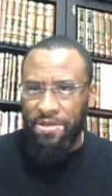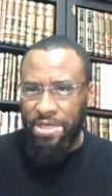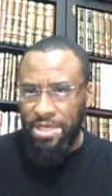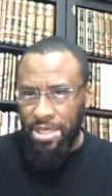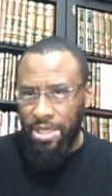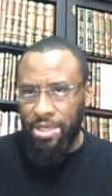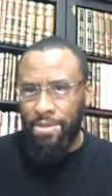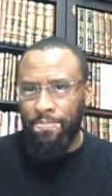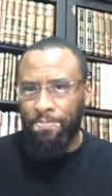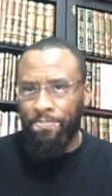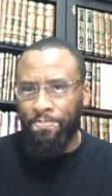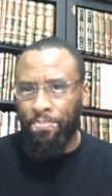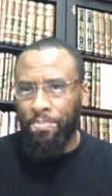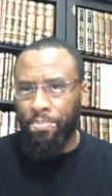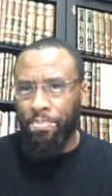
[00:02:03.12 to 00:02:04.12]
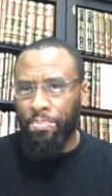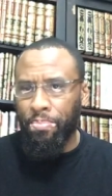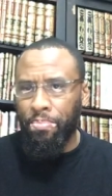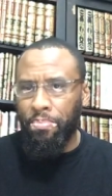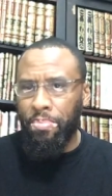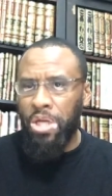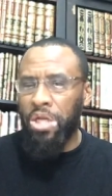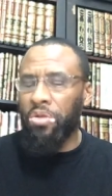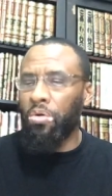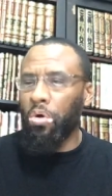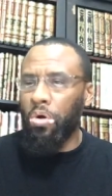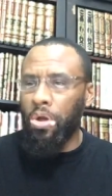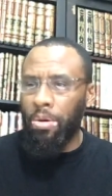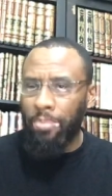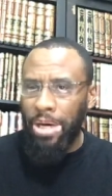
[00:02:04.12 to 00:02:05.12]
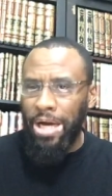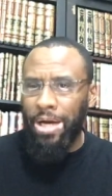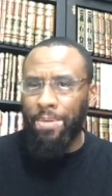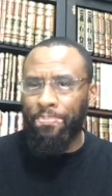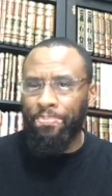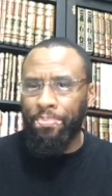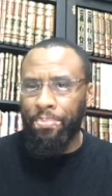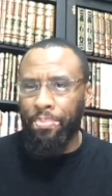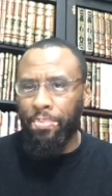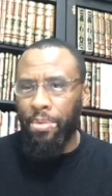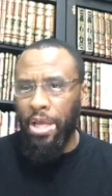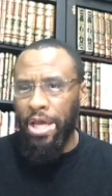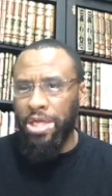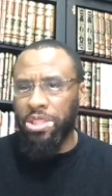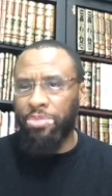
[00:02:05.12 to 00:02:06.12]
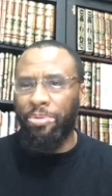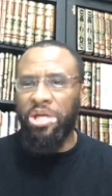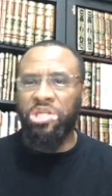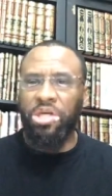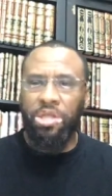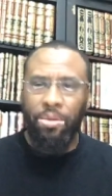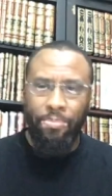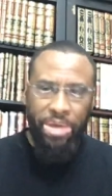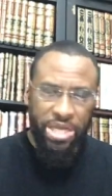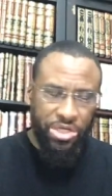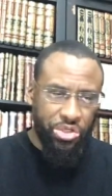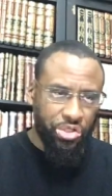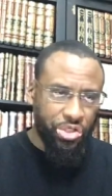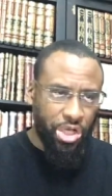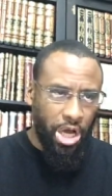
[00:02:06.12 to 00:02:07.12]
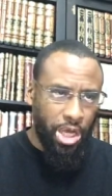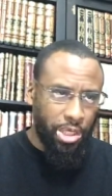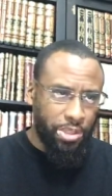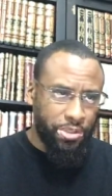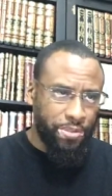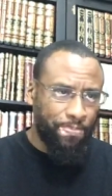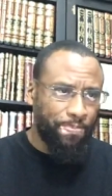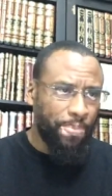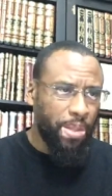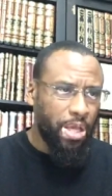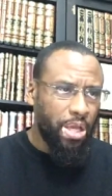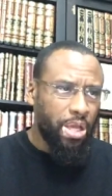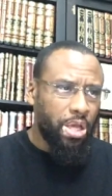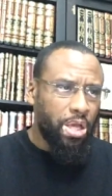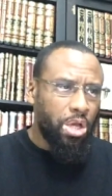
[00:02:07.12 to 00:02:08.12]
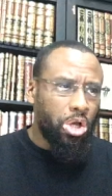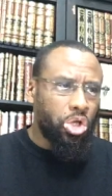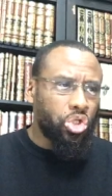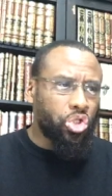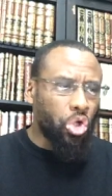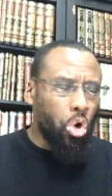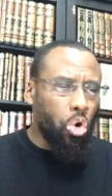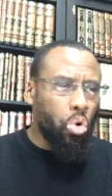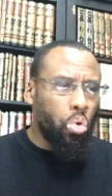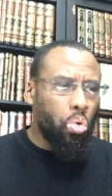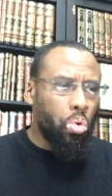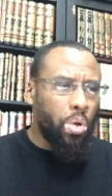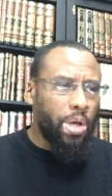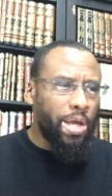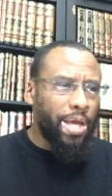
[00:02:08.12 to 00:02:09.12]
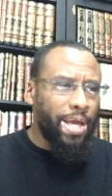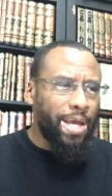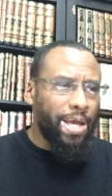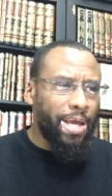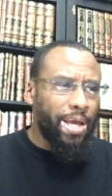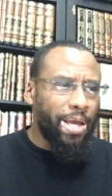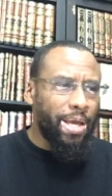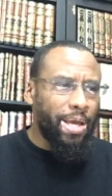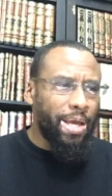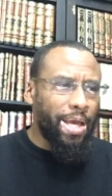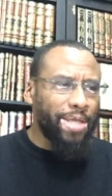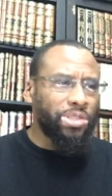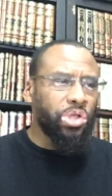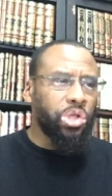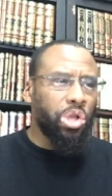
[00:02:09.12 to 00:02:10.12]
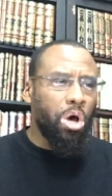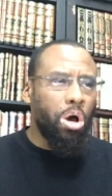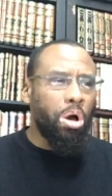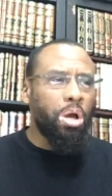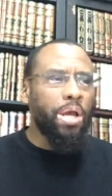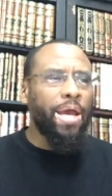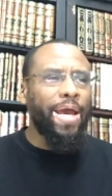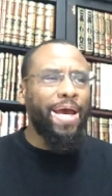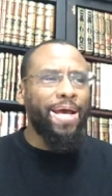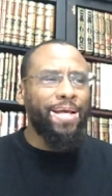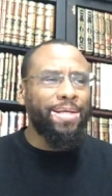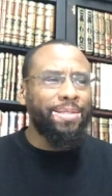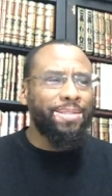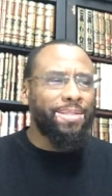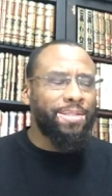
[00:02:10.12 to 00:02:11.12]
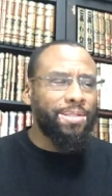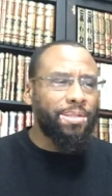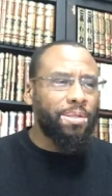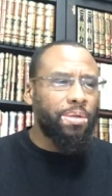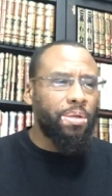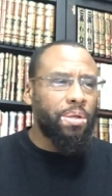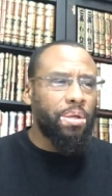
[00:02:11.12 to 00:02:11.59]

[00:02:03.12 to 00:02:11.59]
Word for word: fi din, meaning the ulama, and especially the major scholars. So as long as